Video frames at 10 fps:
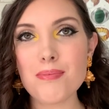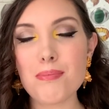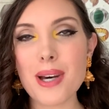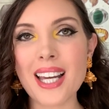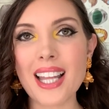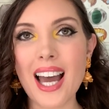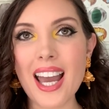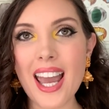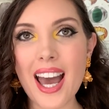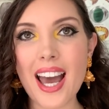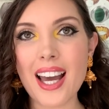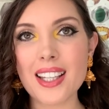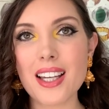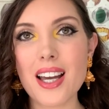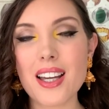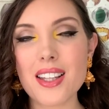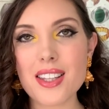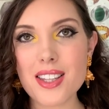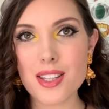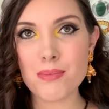But I had
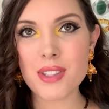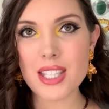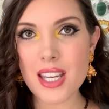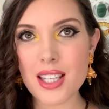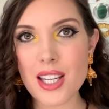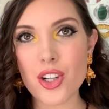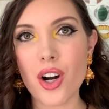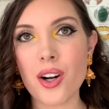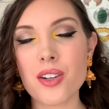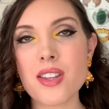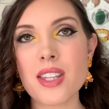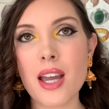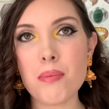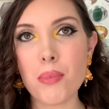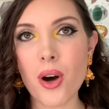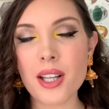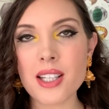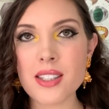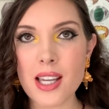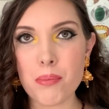some deity cards that I bought
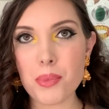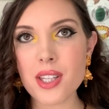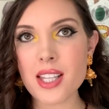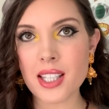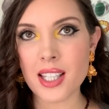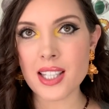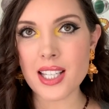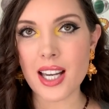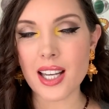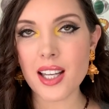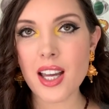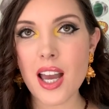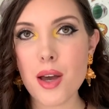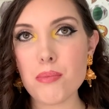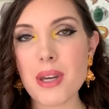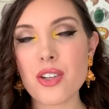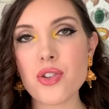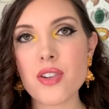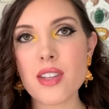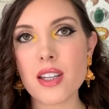in temples in India.
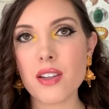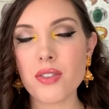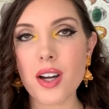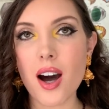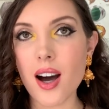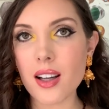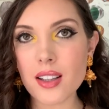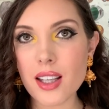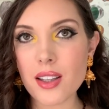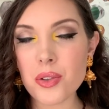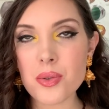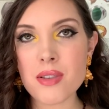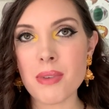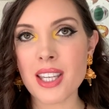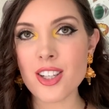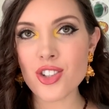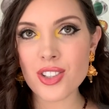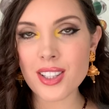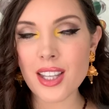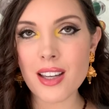Pictures of Kali, who's my
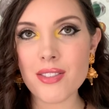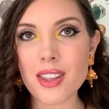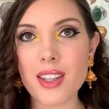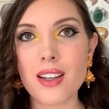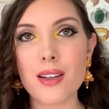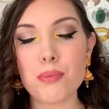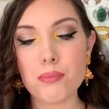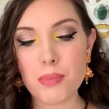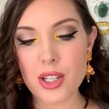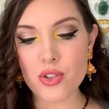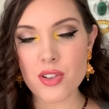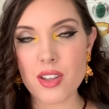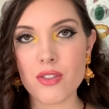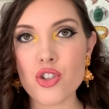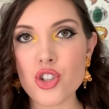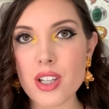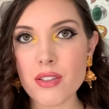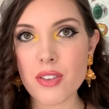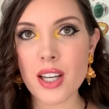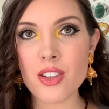Ishta Devata, pictures of
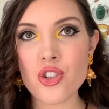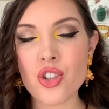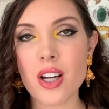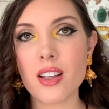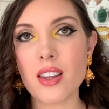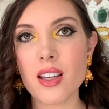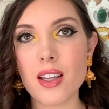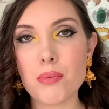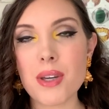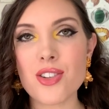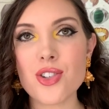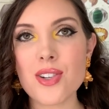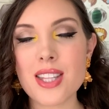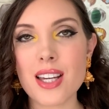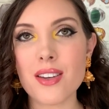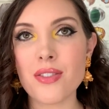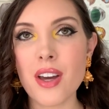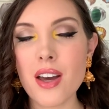Shiva and Shakti, pictures of